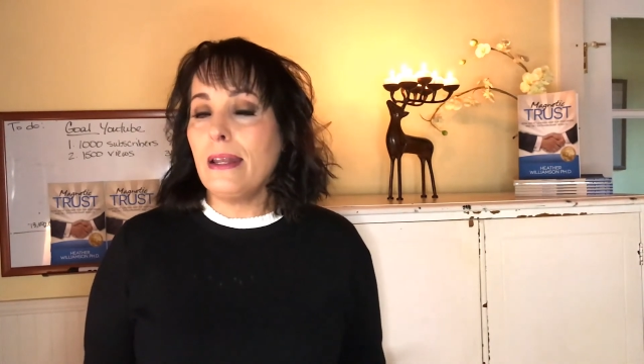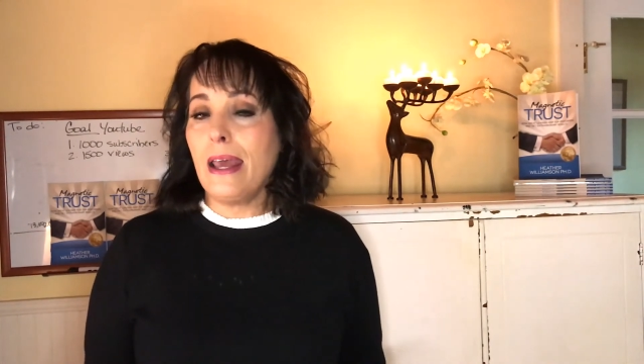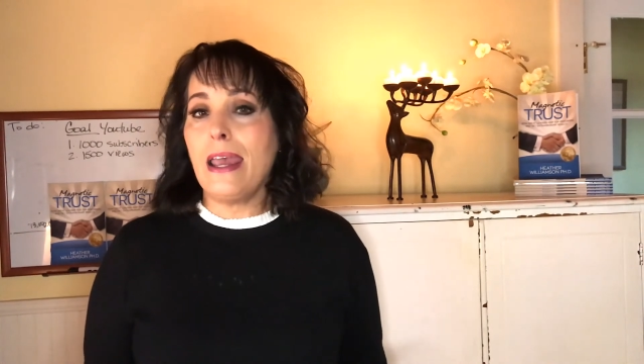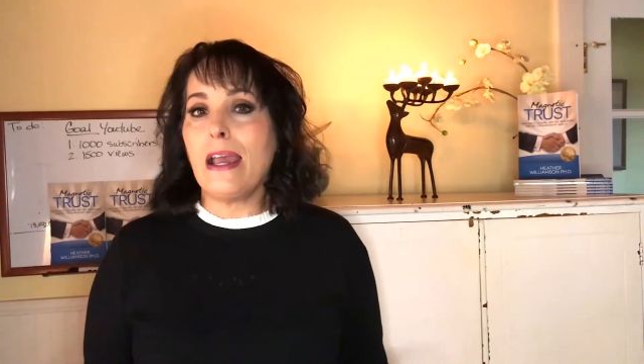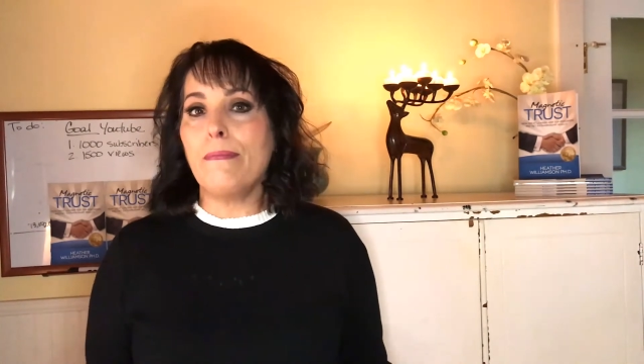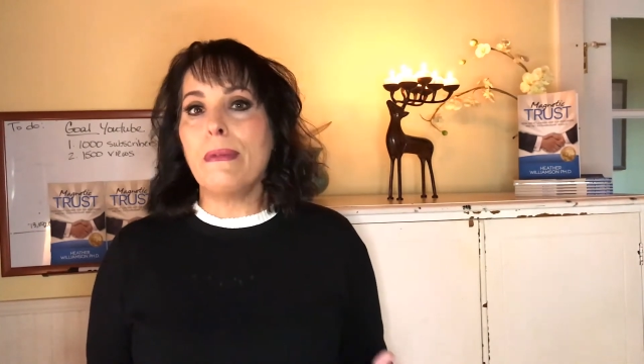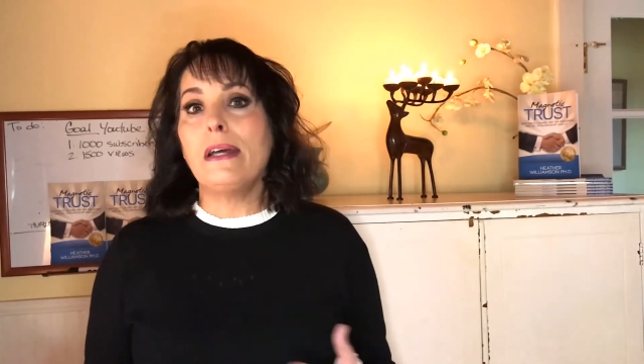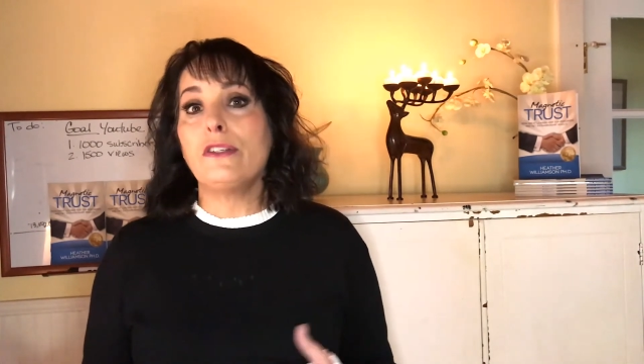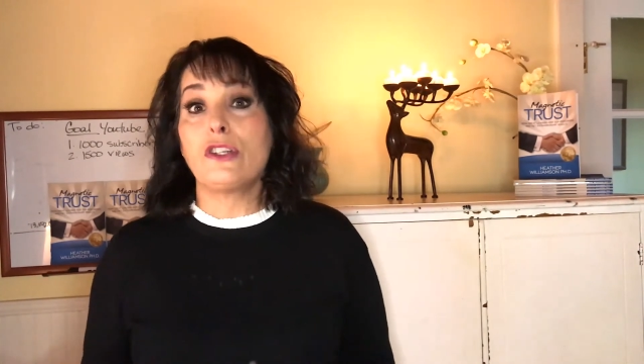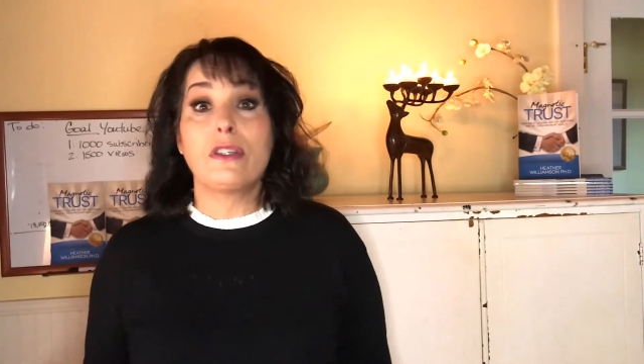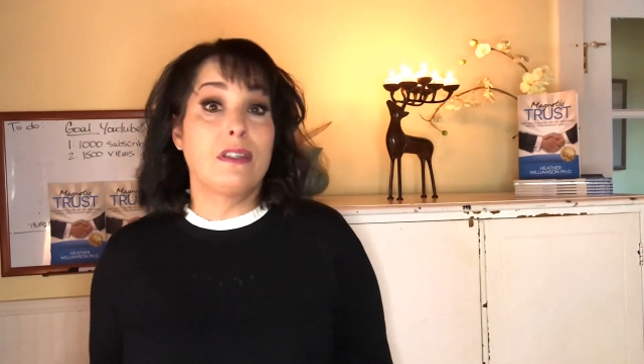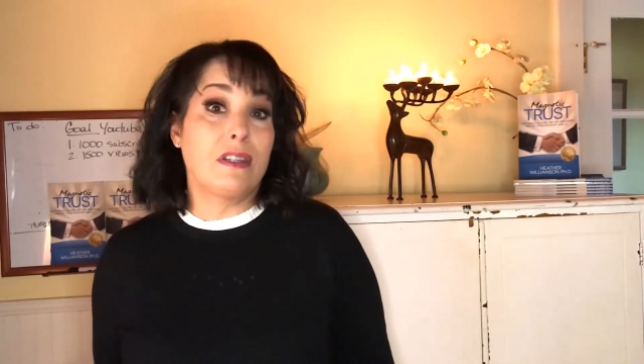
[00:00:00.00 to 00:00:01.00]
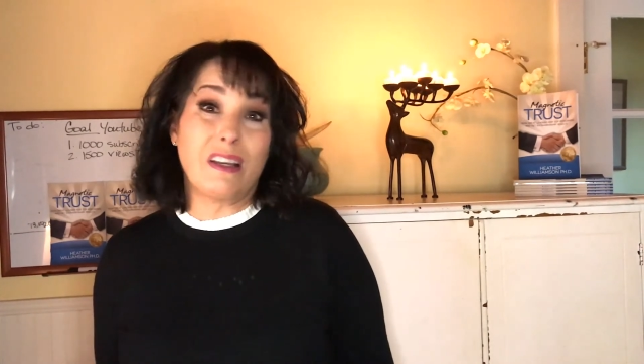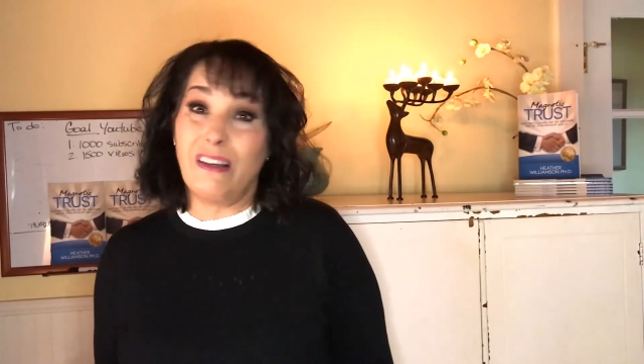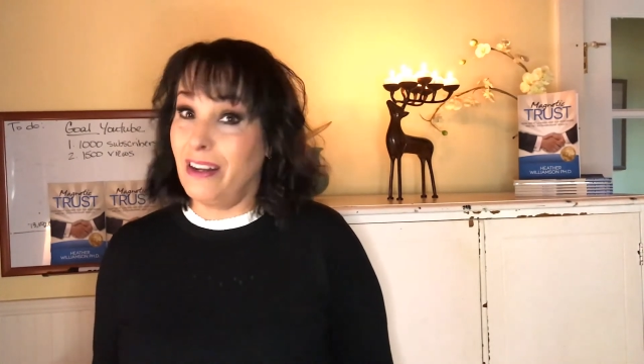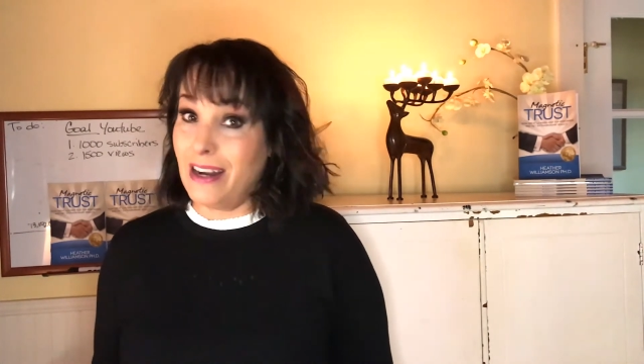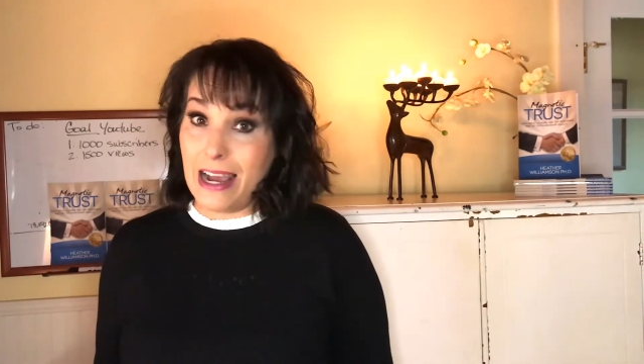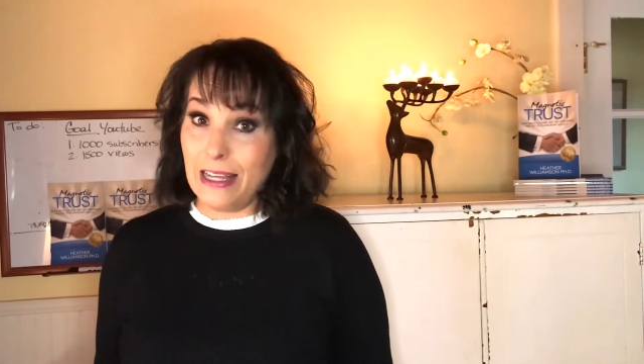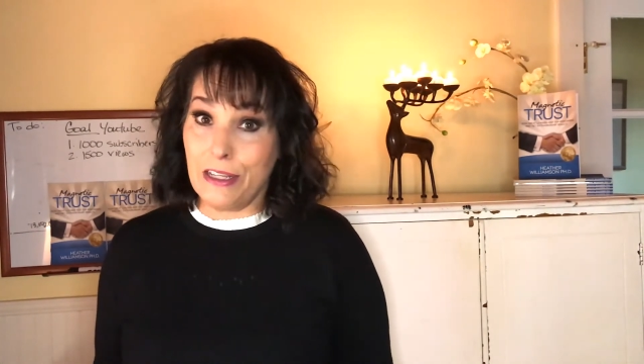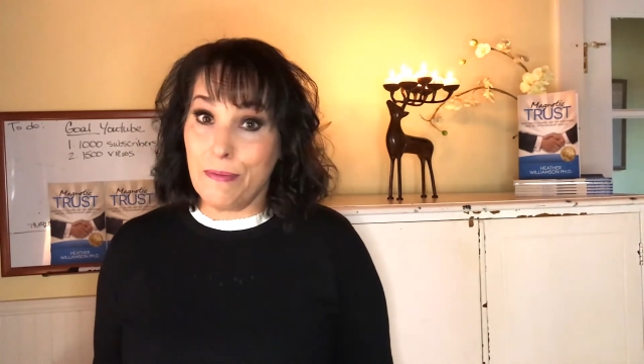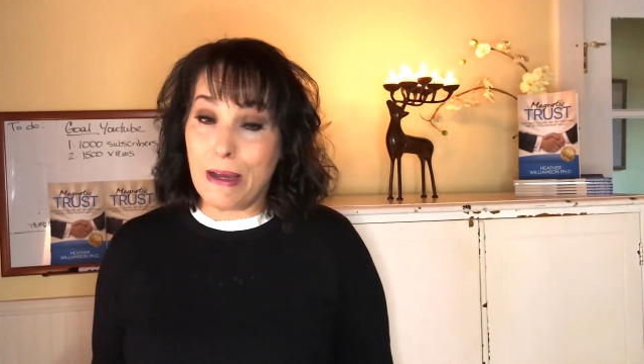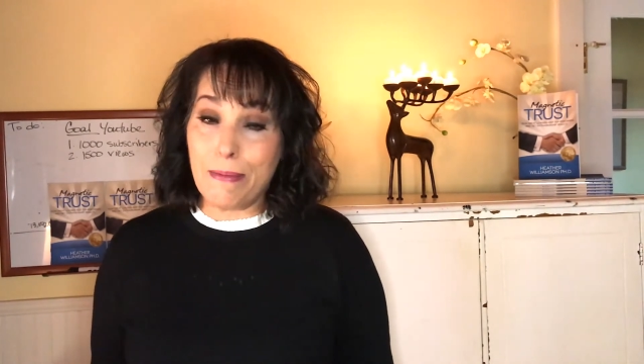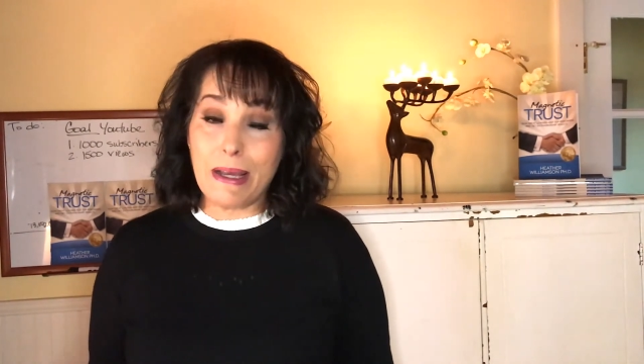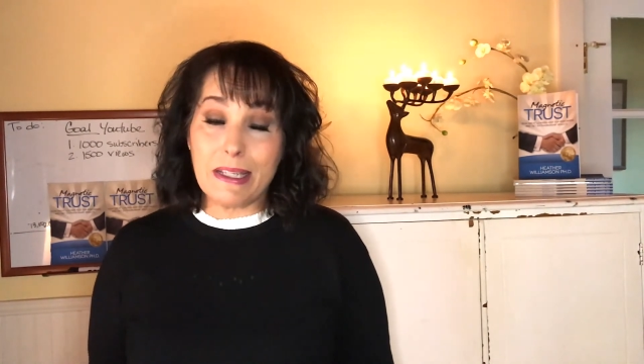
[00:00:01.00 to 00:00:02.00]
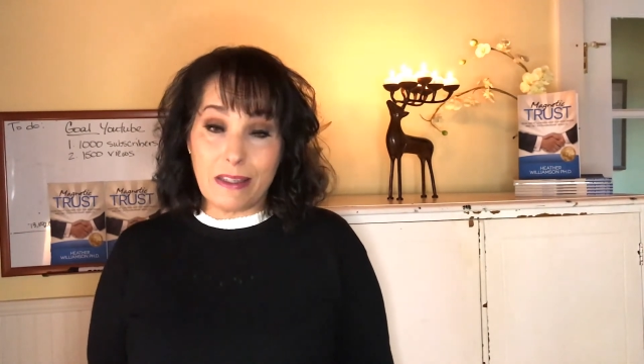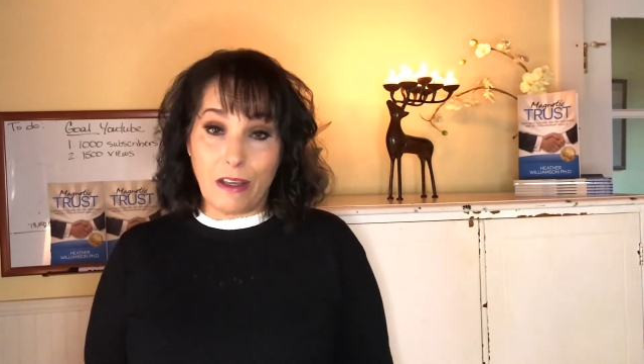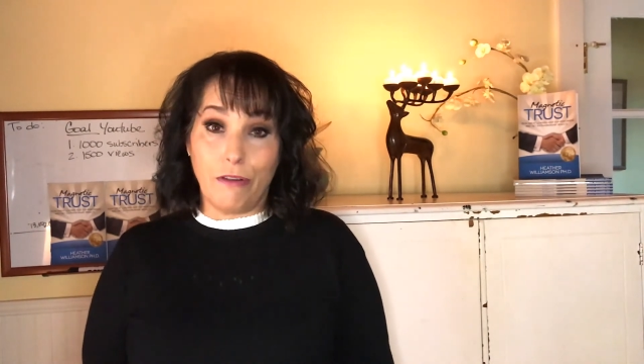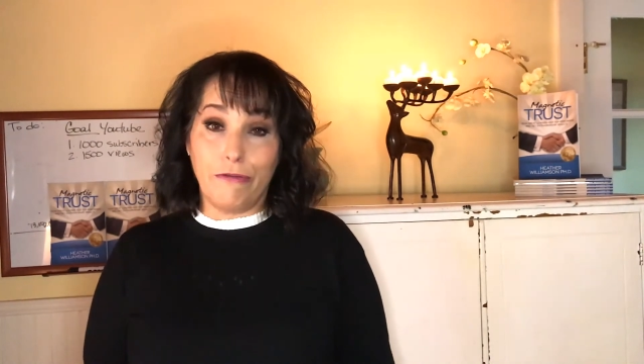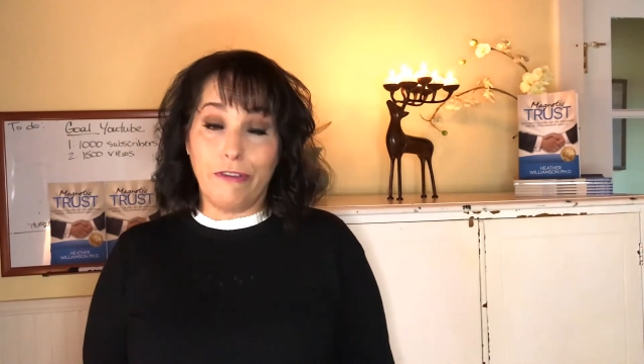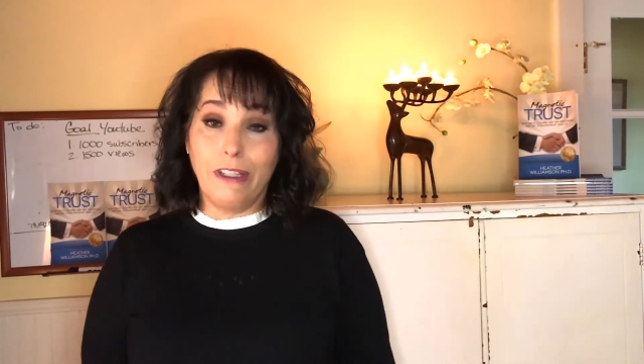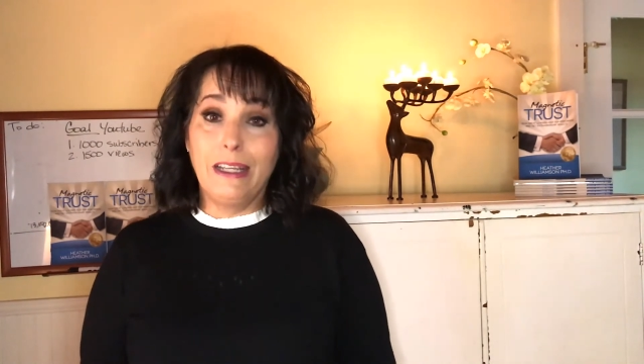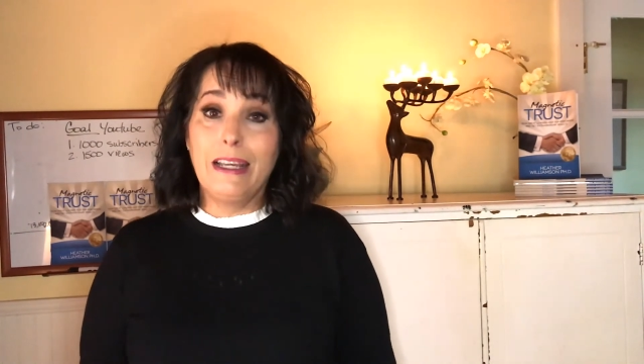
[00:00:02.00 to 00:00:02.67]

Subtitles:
hey, I'm not just stuck on an island by myself.